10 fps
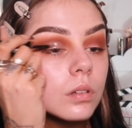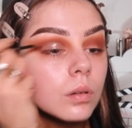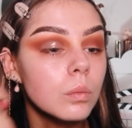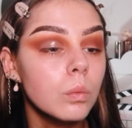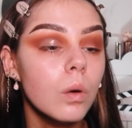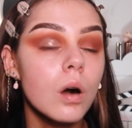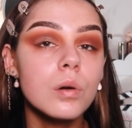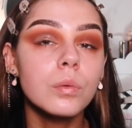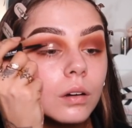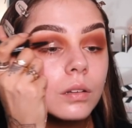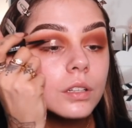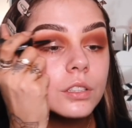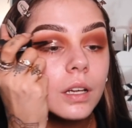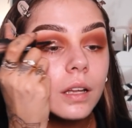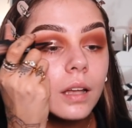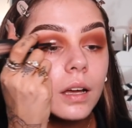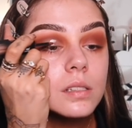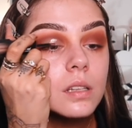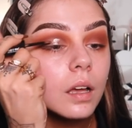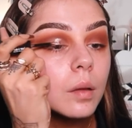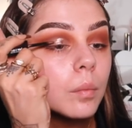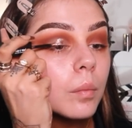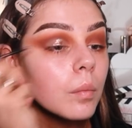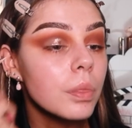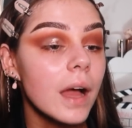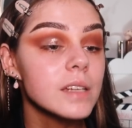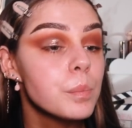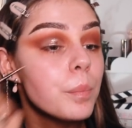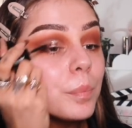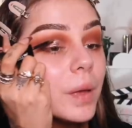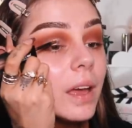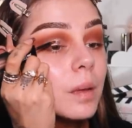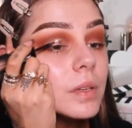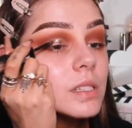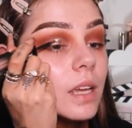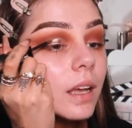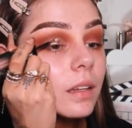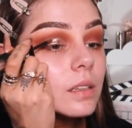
Whoa. Holy shit, that is like, that is pigmented.